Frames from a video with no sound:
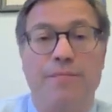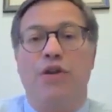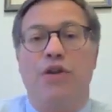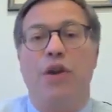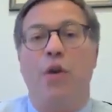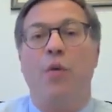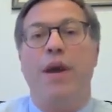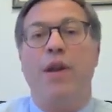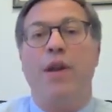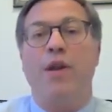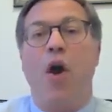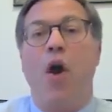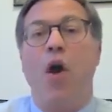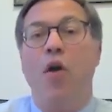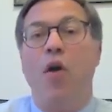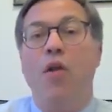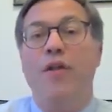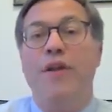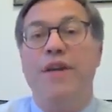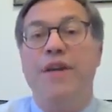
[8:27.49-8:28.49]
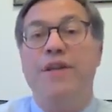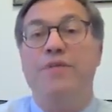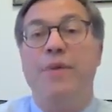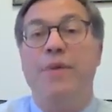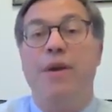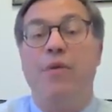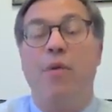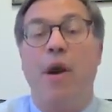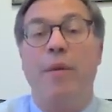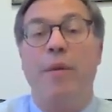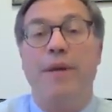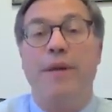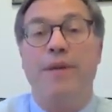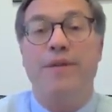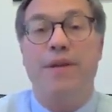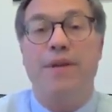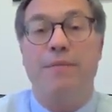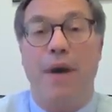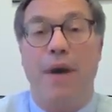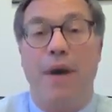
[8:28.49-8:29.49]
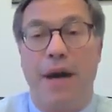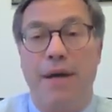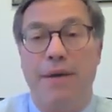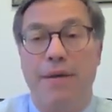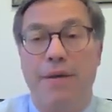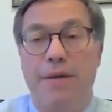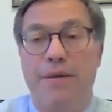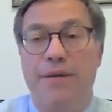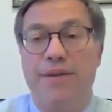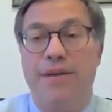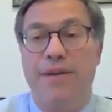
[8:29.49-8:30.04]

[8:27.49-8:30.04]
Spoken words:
So with all these requirements in mind,